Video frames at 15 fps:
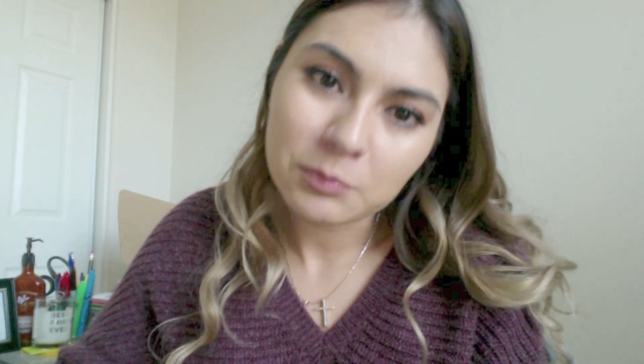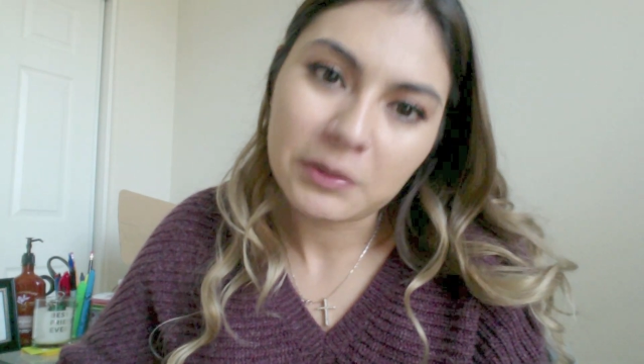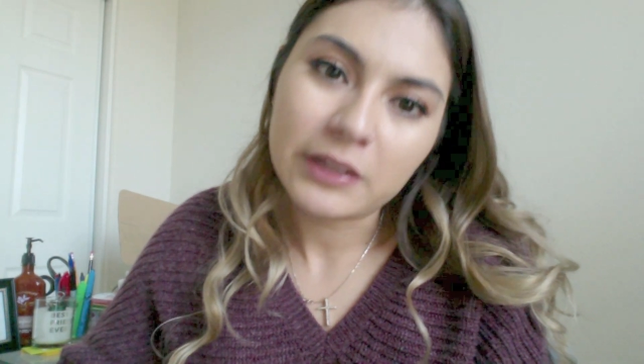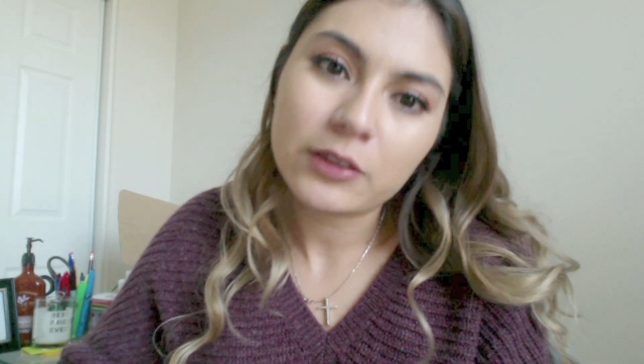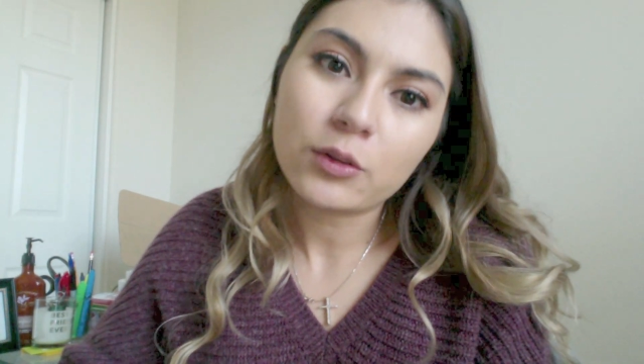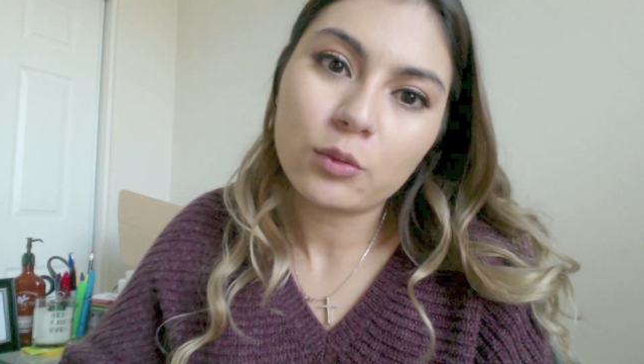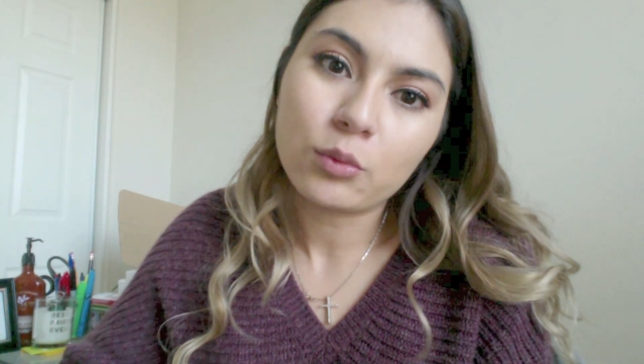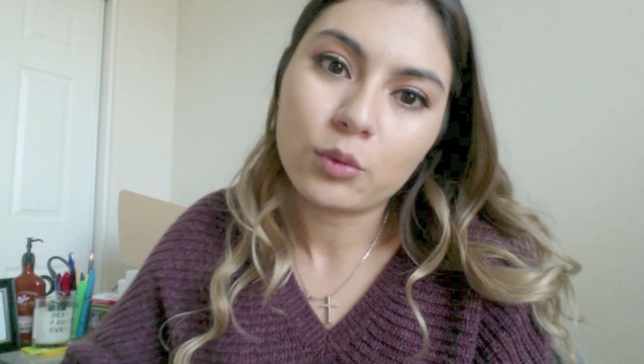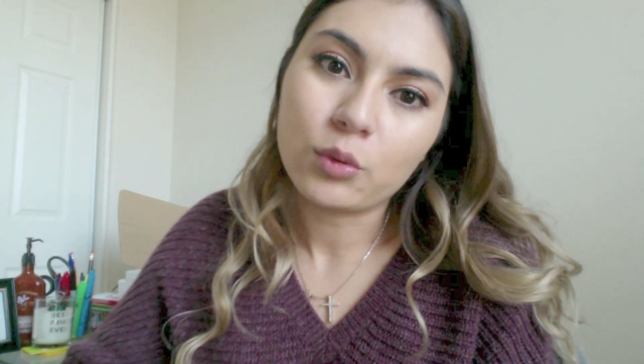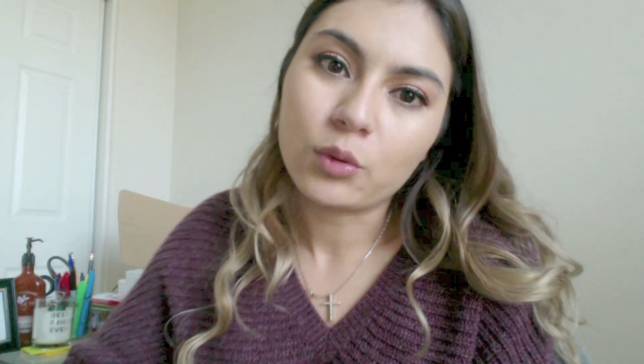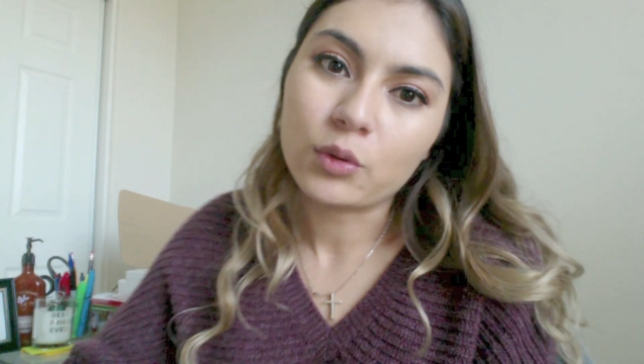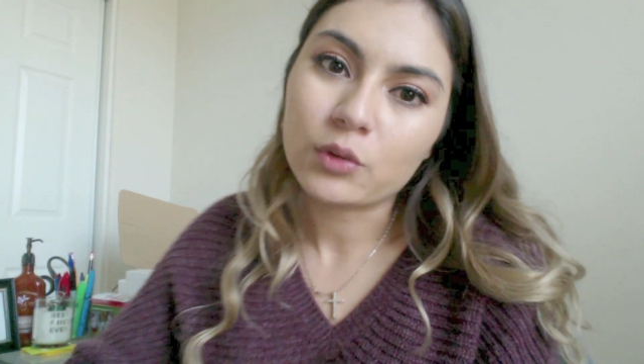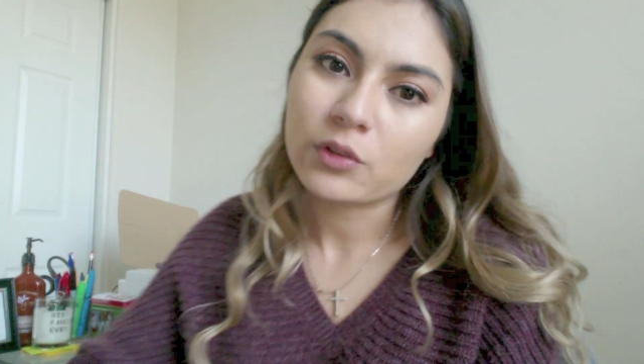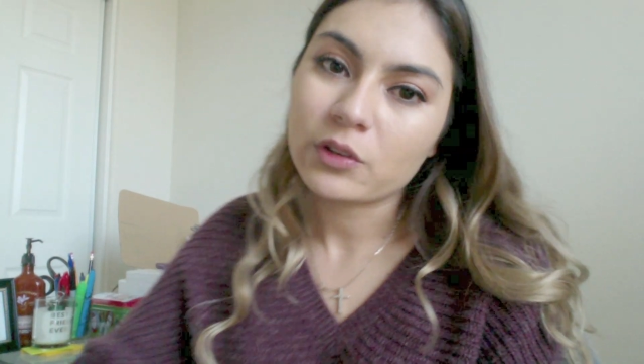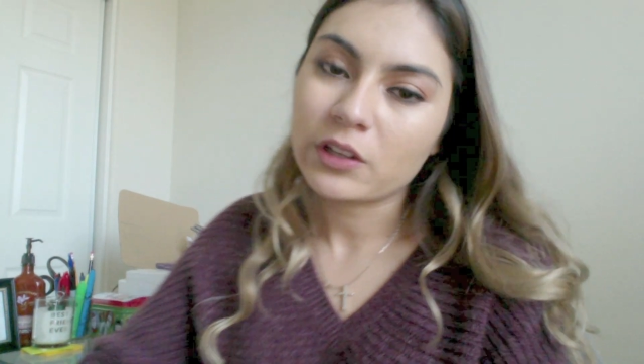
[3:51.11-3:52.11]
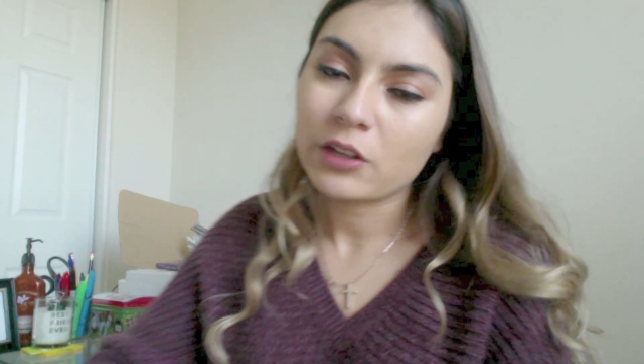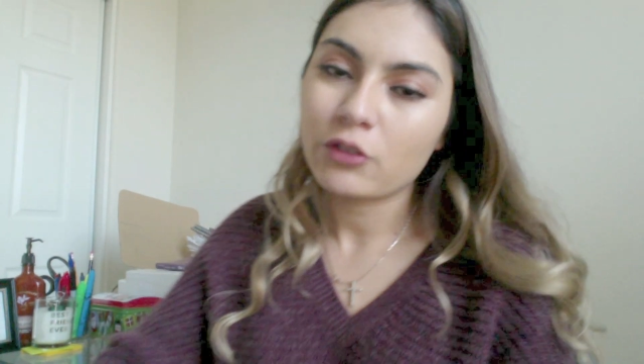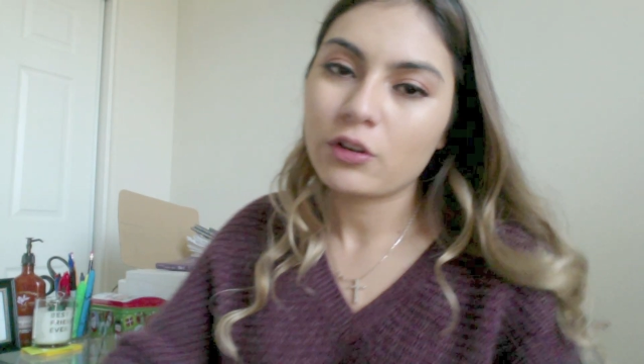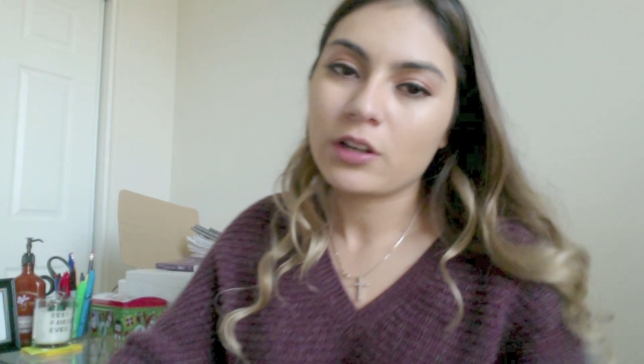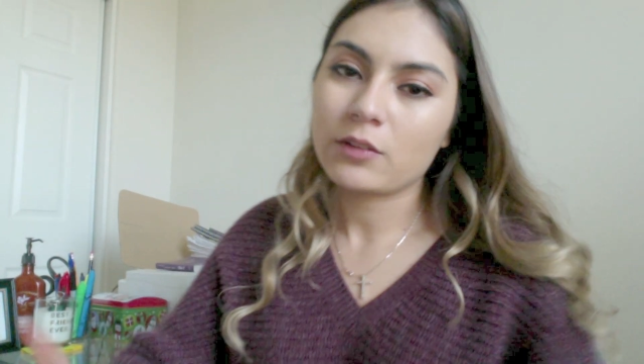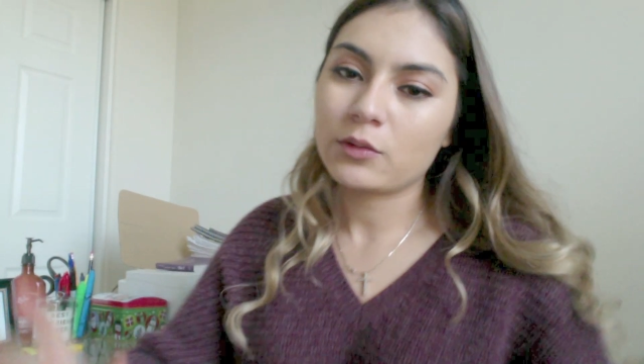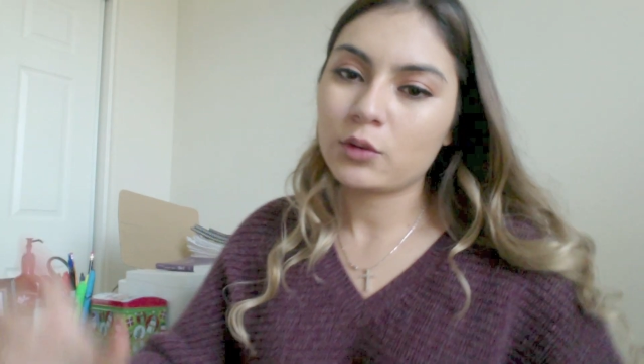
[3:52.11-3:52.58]
rules. Then you have
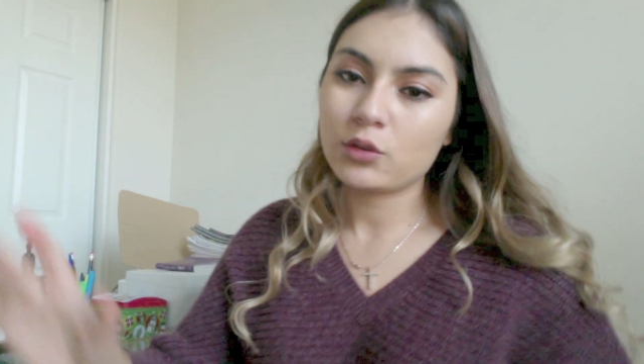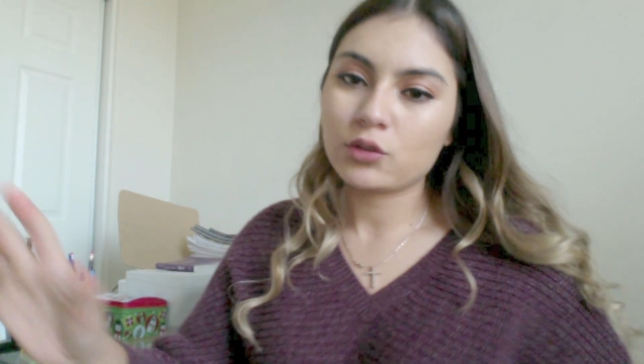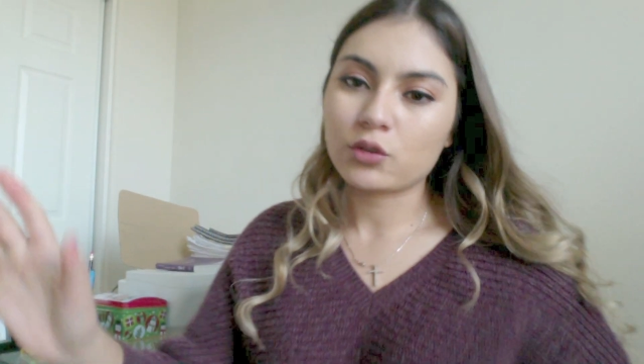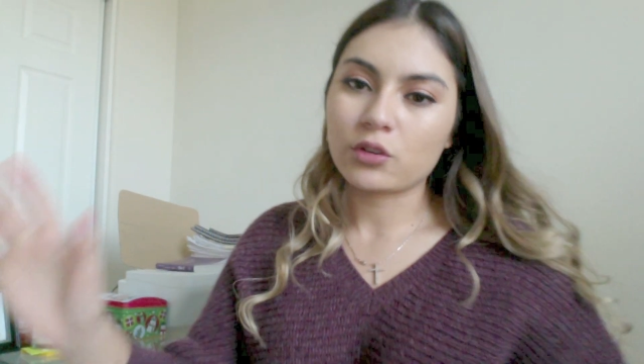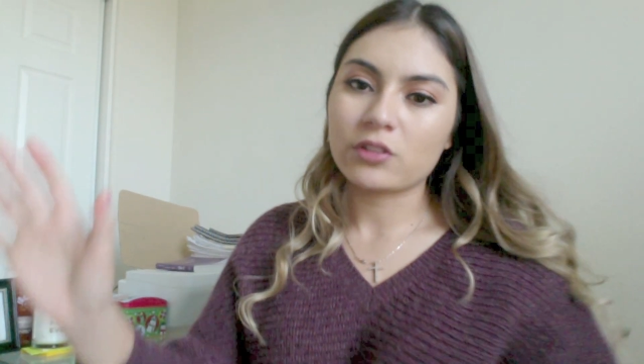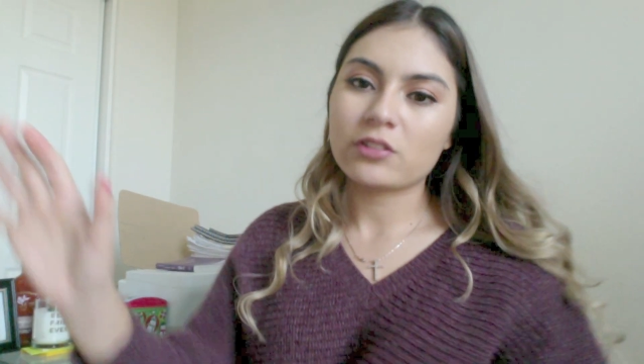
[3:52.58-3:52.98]
two choices.